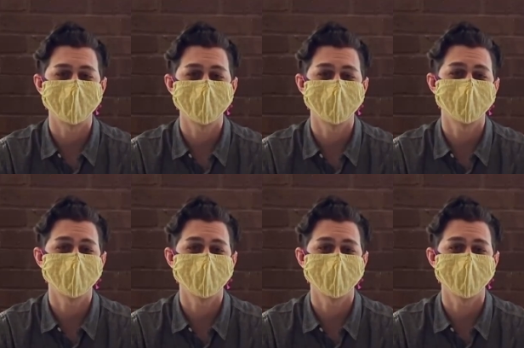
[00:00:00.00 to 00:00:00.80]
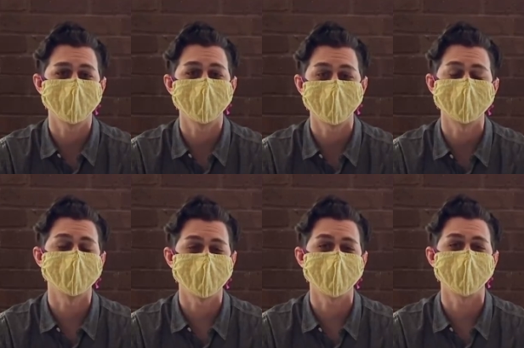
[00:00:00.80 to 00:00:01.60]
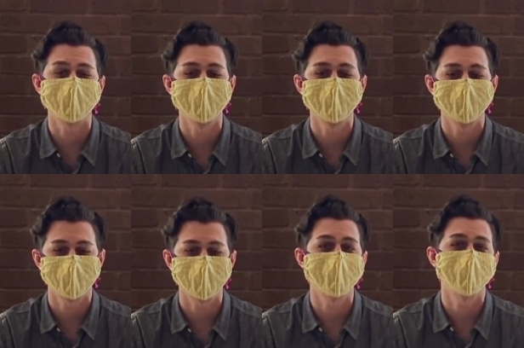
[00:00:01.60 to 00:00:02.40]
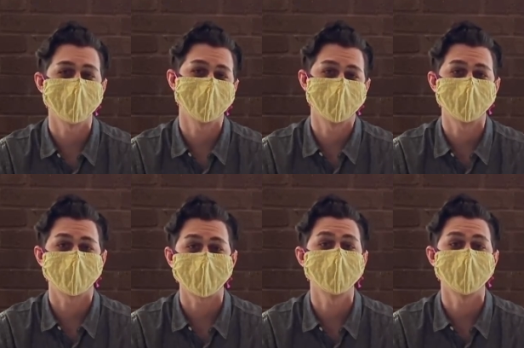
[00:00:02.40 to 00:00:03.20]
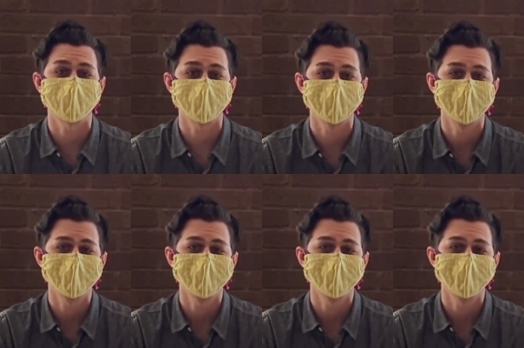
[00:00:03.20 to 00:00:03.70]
positions because of the way we have structured